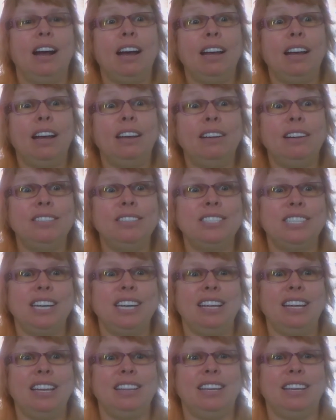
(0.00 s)
I
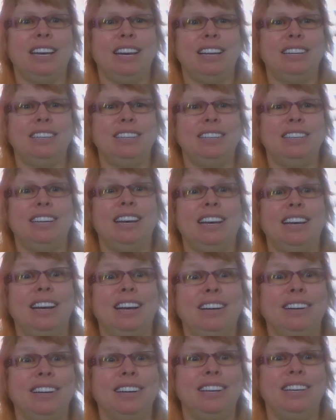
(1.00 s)
understand that.
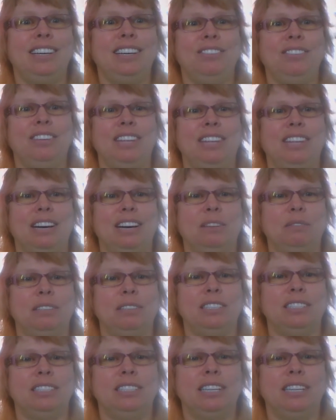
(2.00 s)
I'm going to give you that
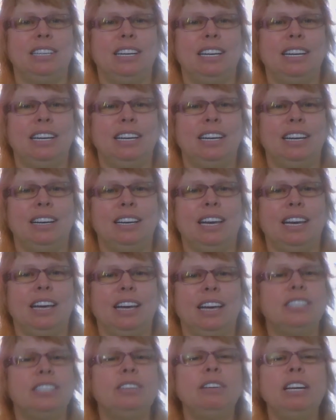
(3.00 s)
one.
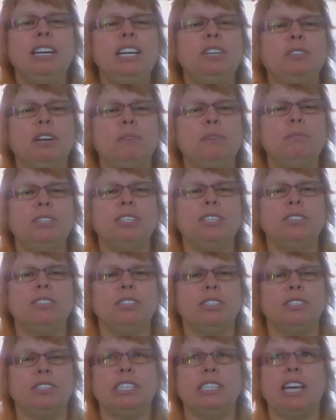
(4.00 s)
Okay, so any
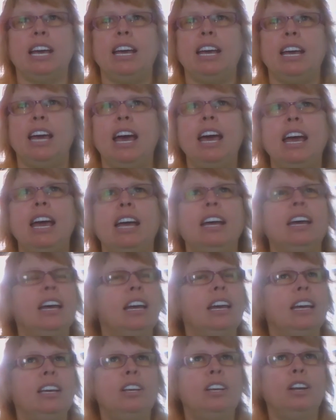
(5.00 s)
Trumpsters who say, hey,
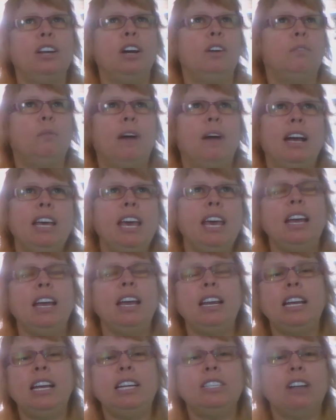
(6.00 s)
why
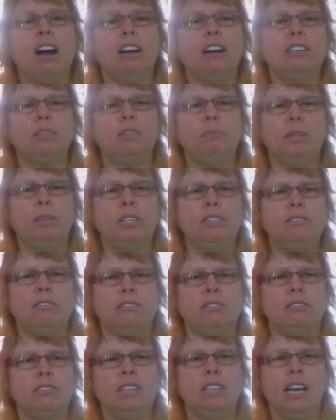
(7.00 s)
can't he talk to
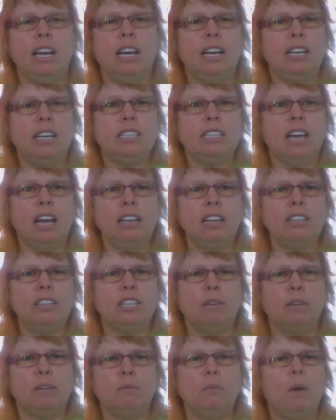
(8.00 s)
Putin? He's got the
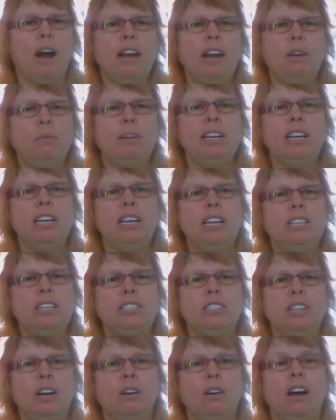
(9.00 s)
term. Why do we need
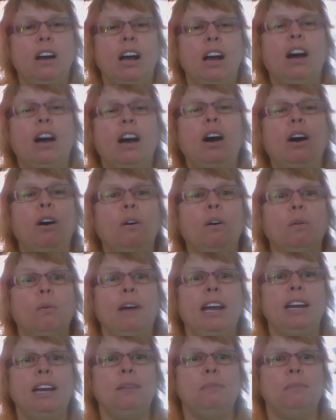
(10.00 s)
to know? Oh,
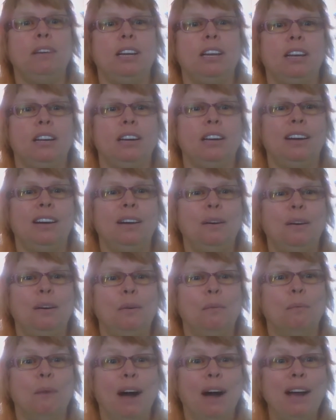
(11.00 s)
wait a minute.
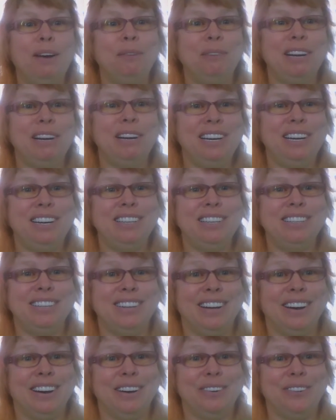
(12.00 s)
Why do we need to
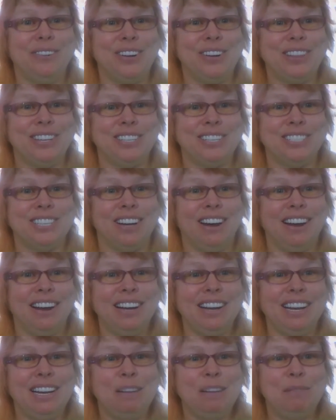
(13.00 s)
know what they're
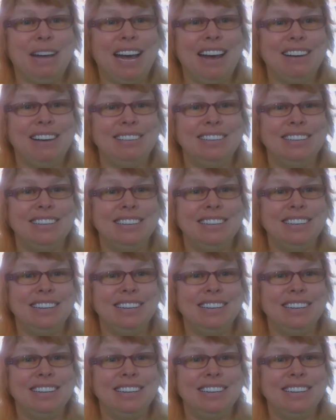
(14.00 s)
talking about?